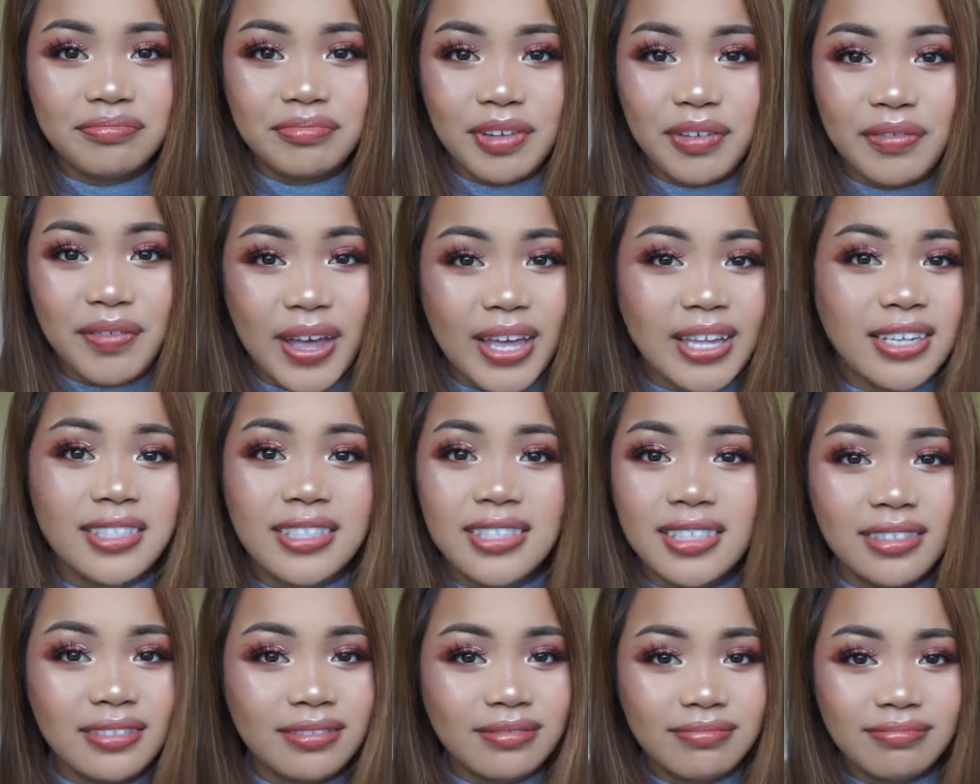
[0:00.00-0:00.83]

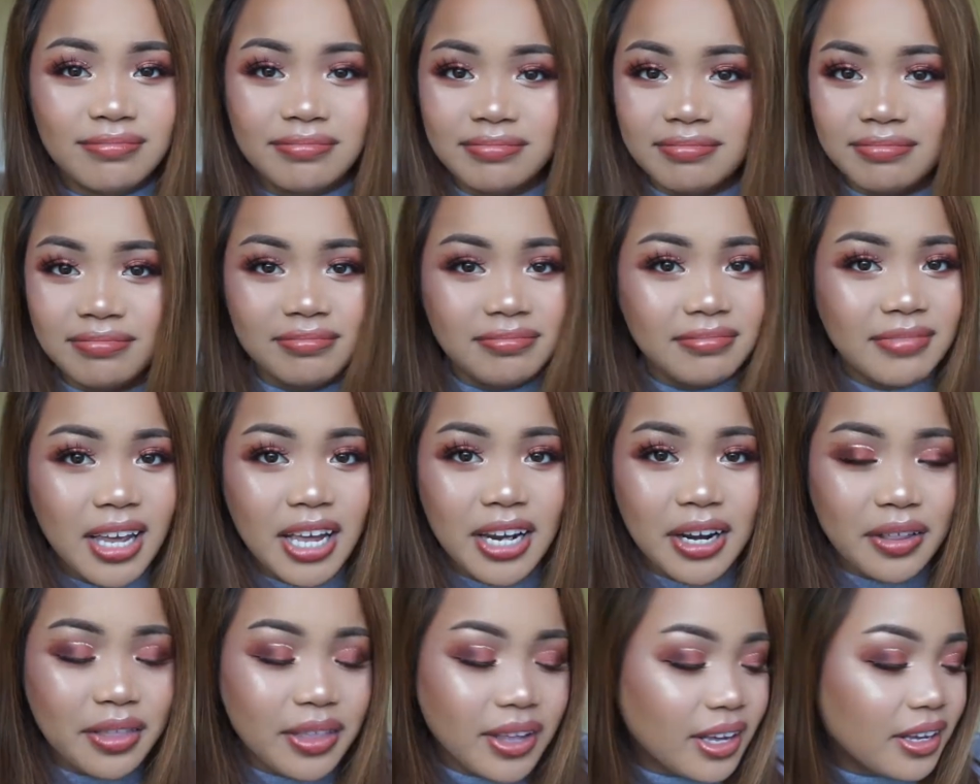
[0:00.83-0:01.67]
event,
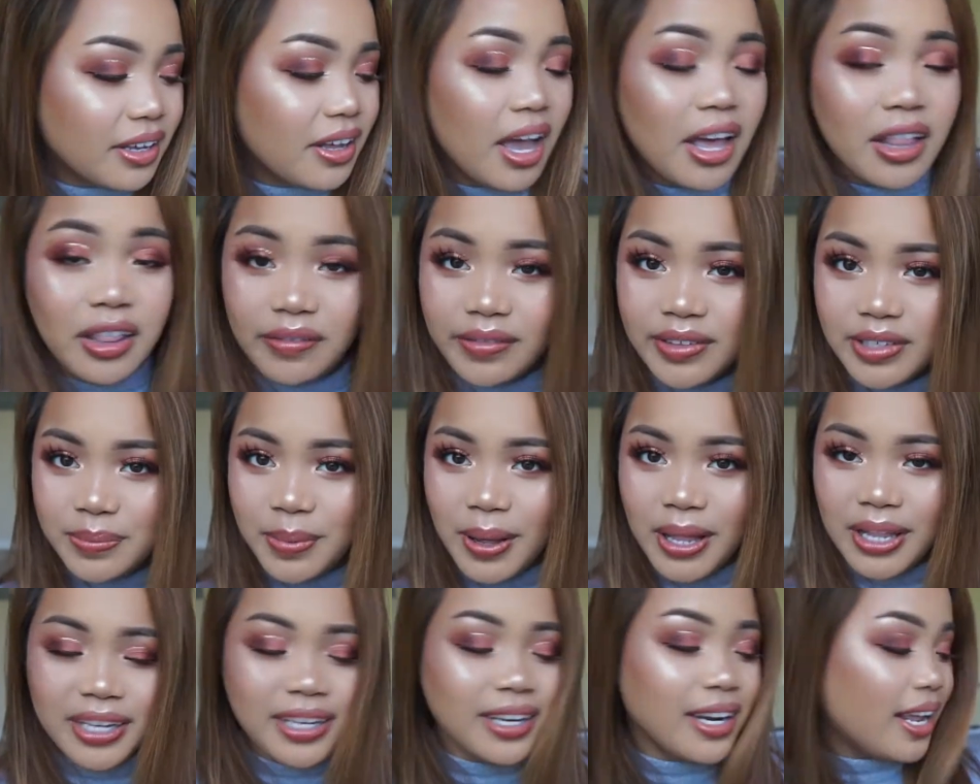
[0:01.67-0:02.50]
anything. I love this
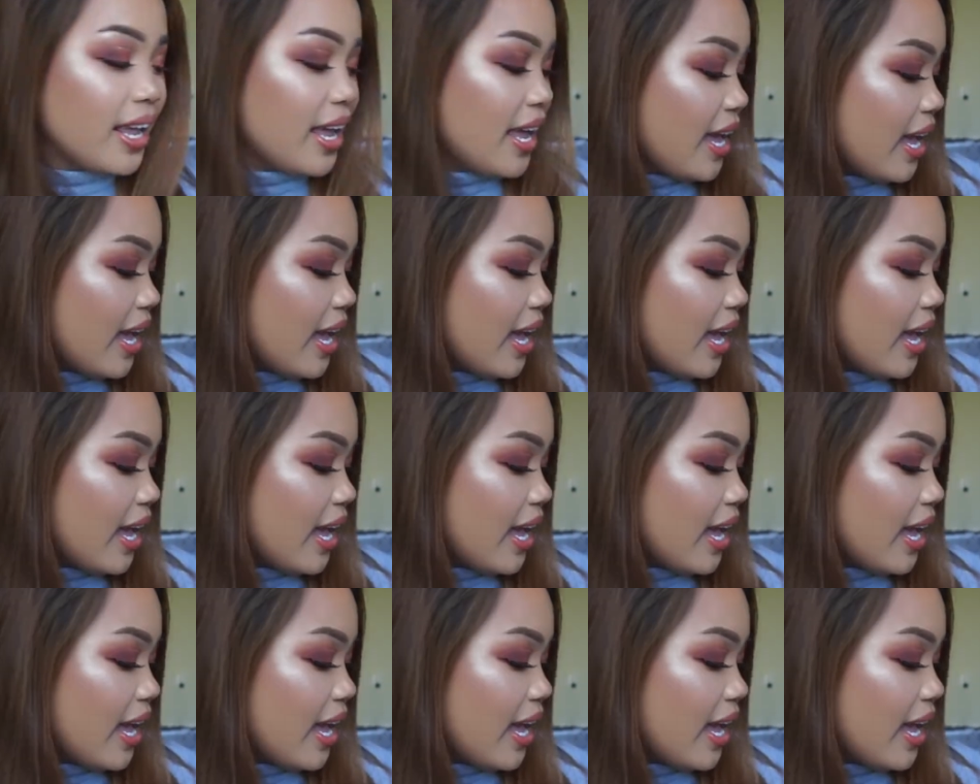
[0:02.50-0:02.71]
palette.